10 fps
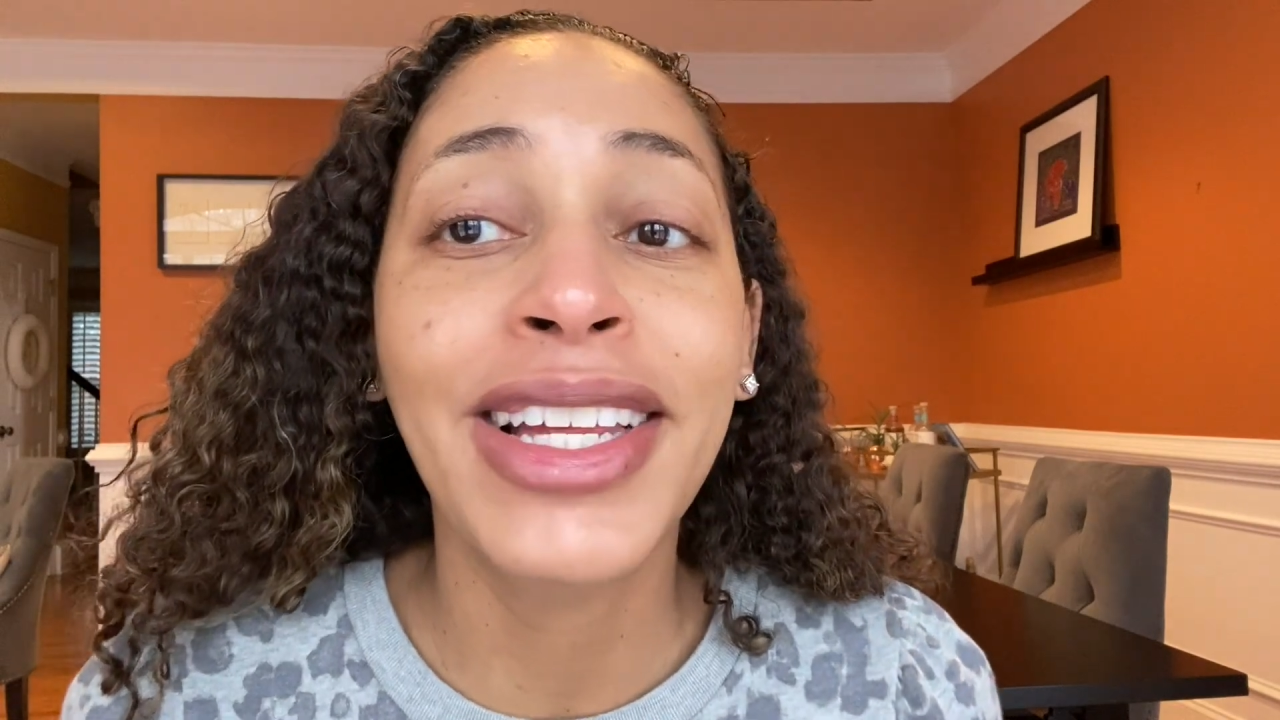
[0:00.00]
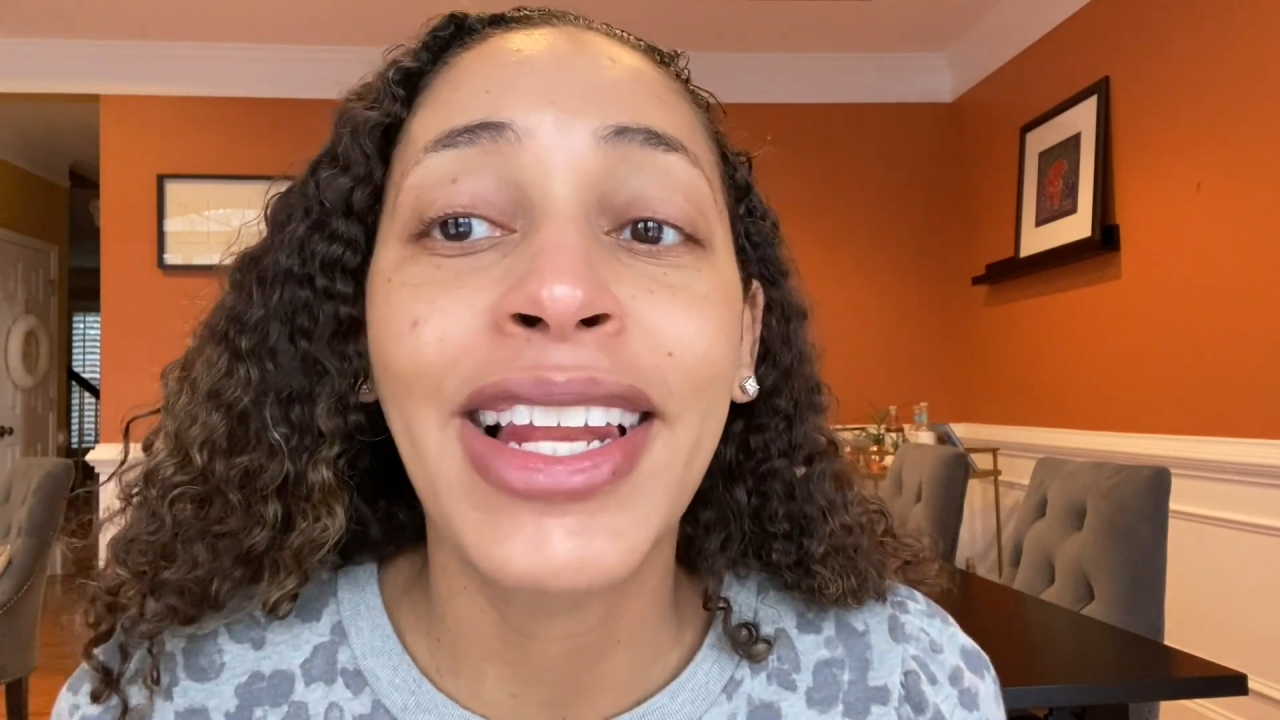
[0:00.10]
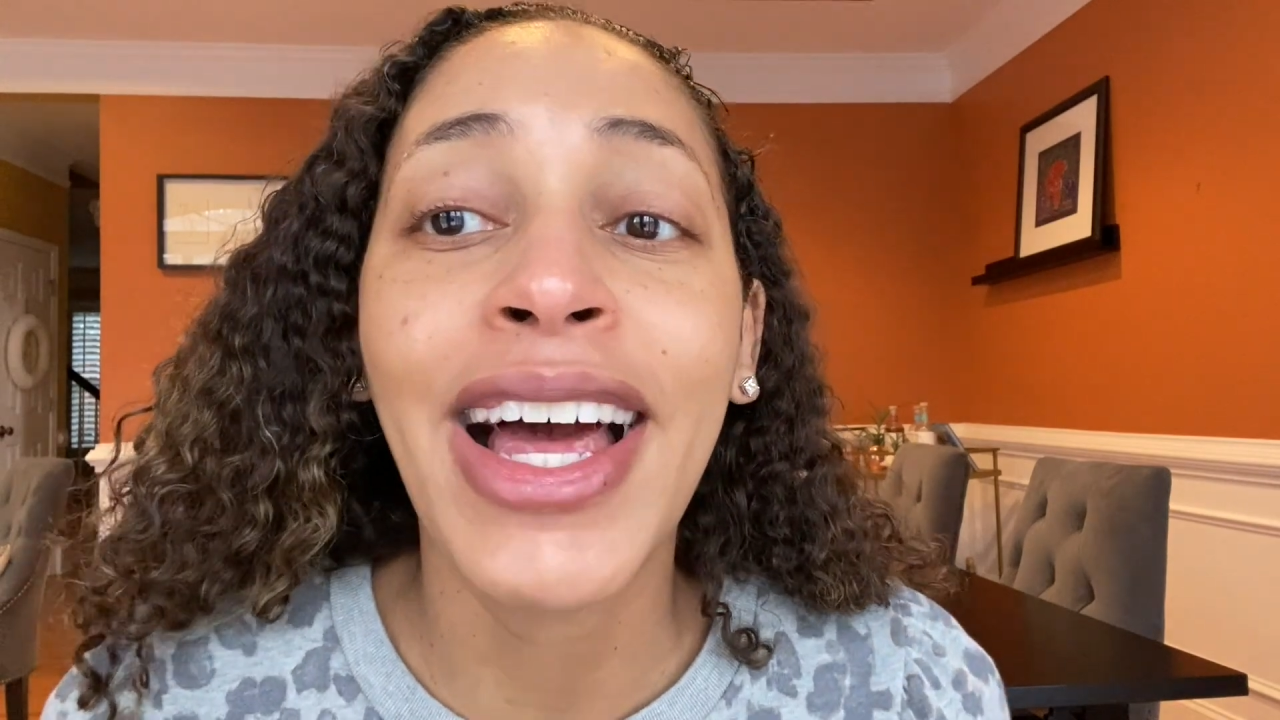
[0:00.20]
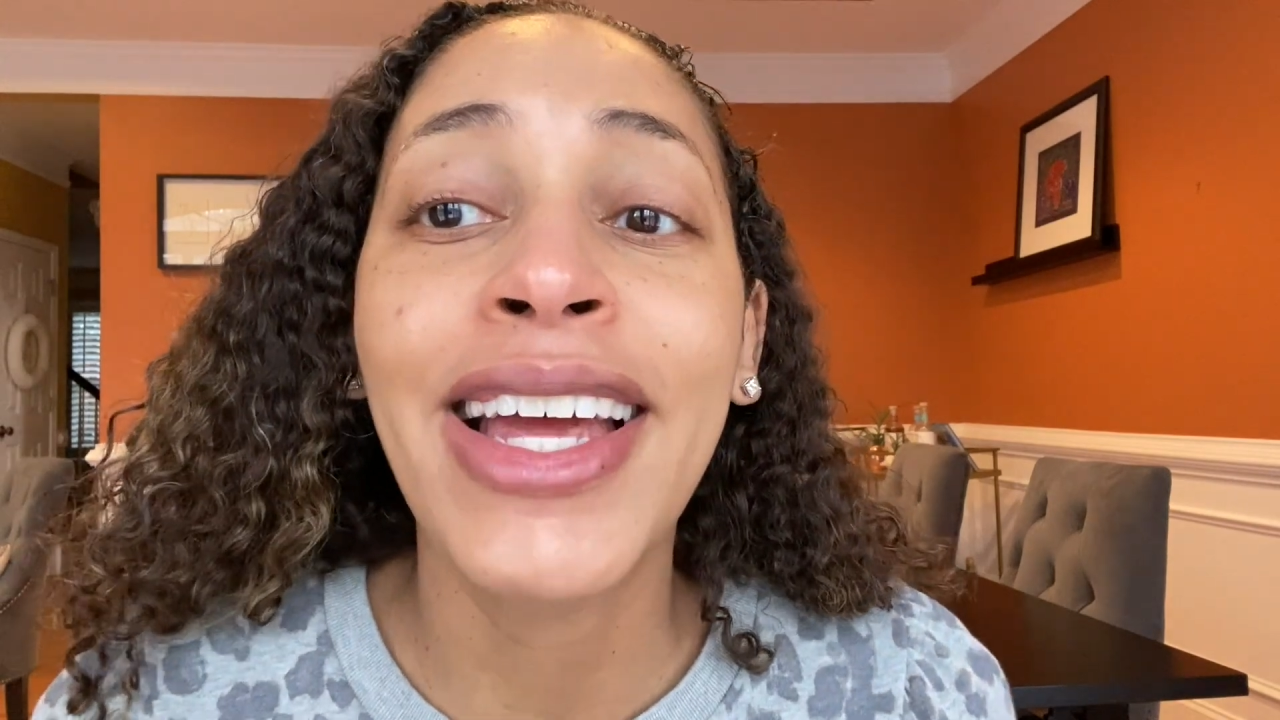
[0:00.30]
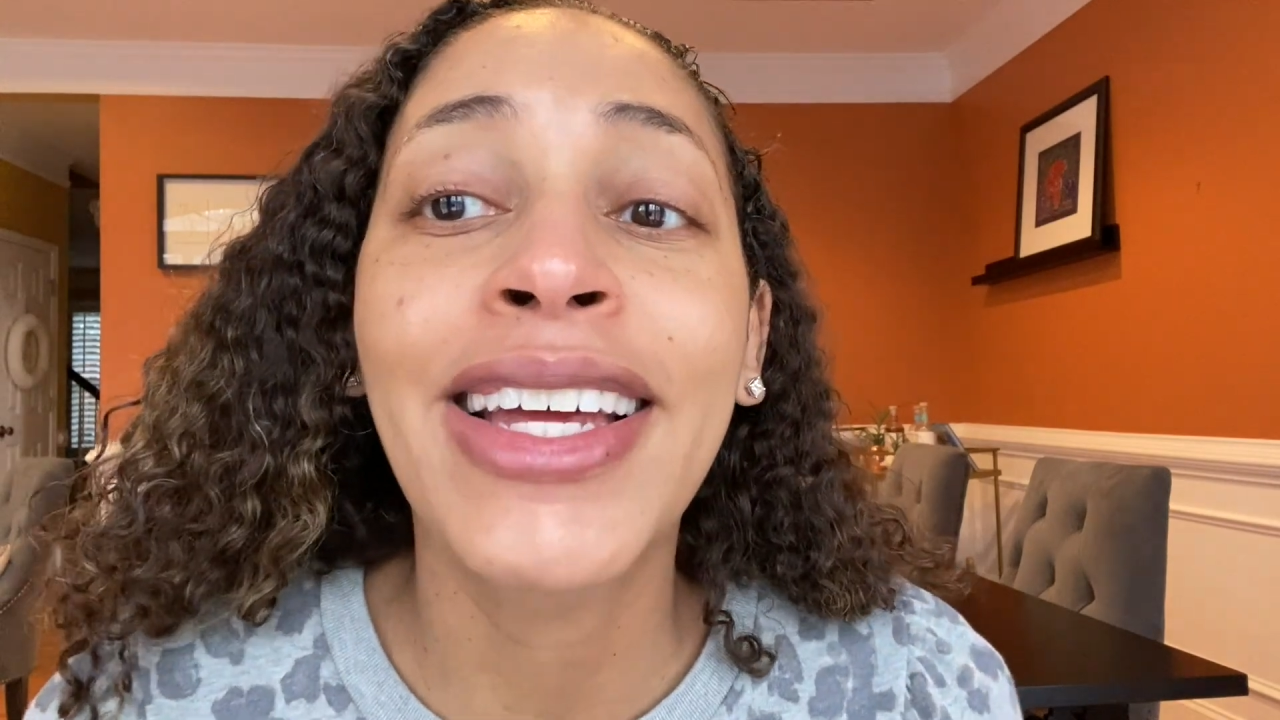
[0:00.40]

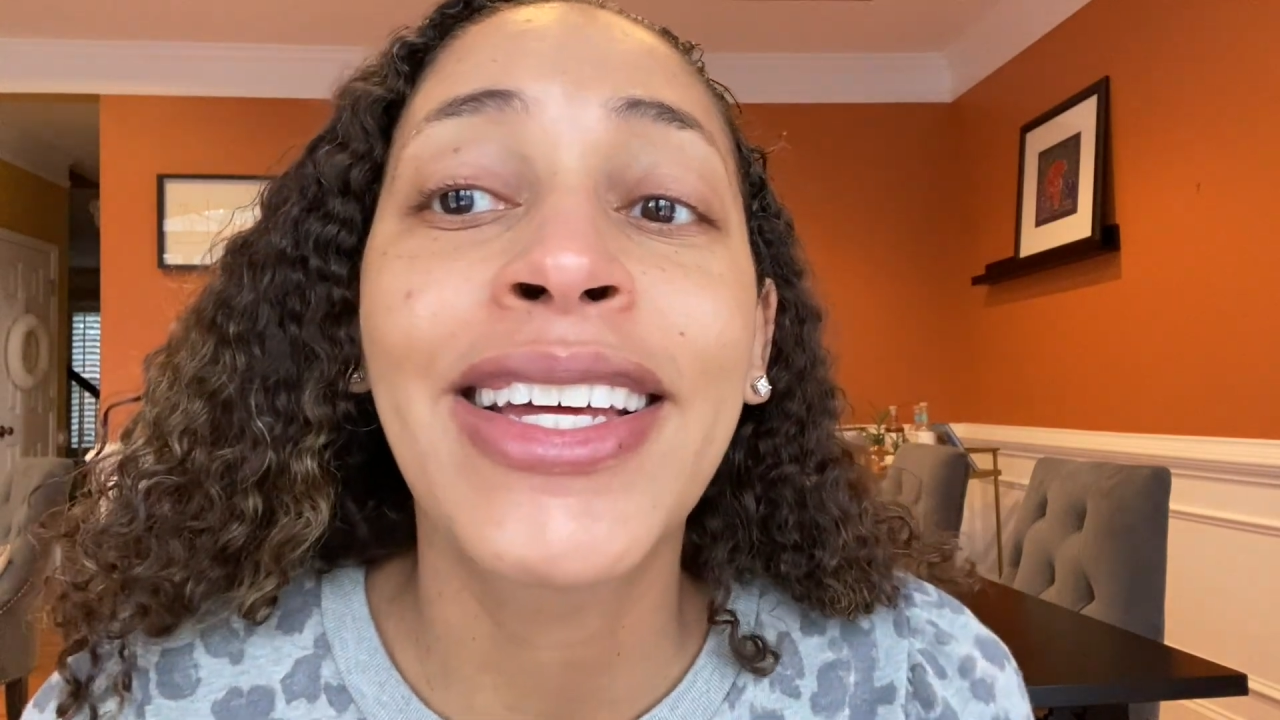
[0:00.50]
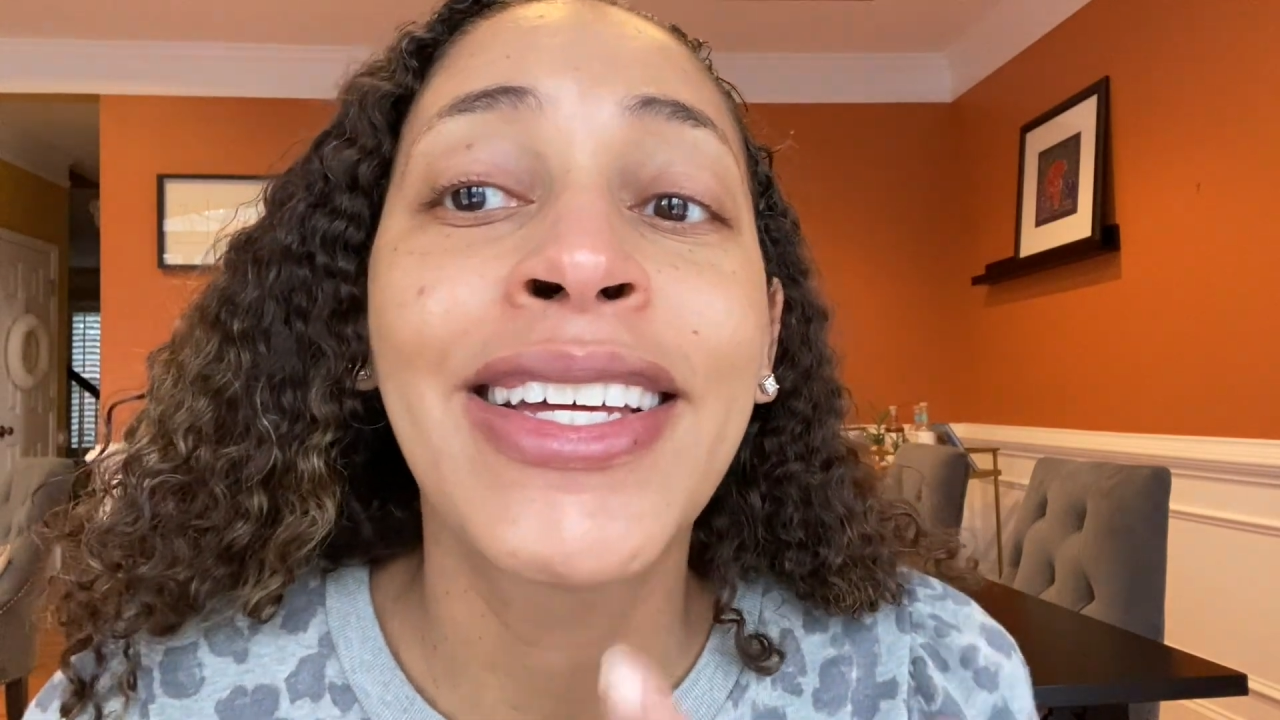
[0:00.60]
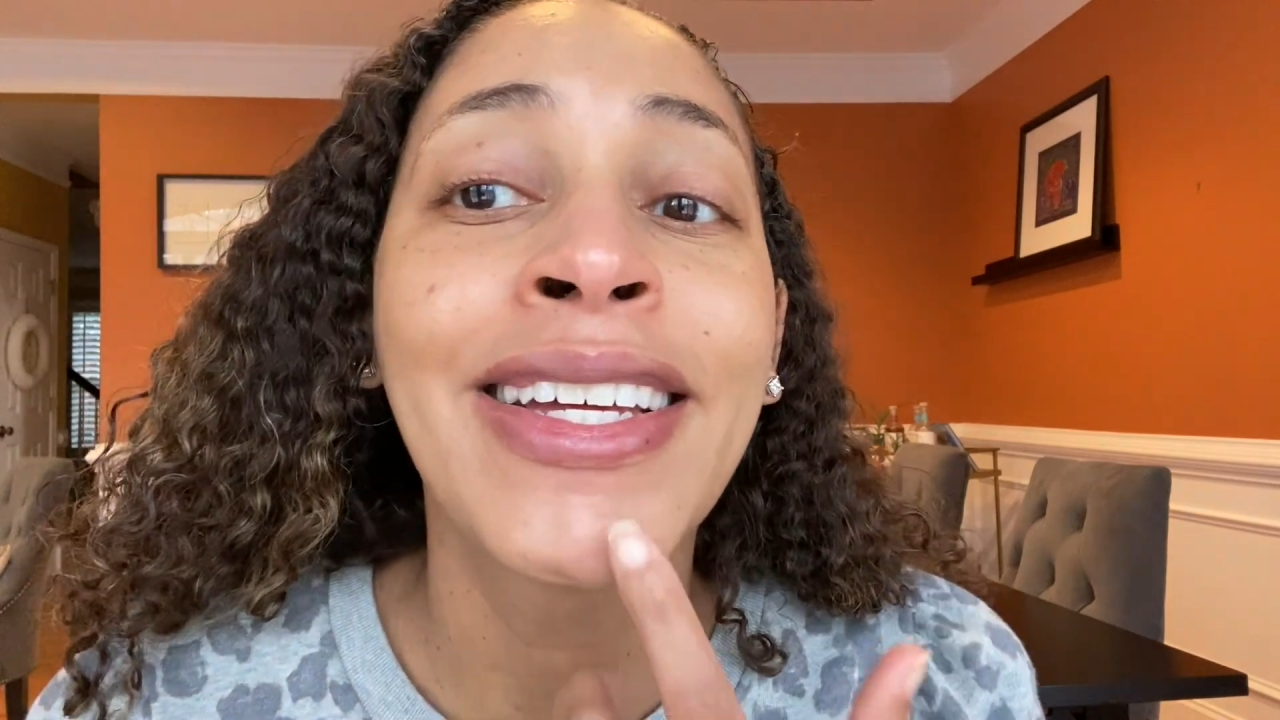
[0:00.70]
like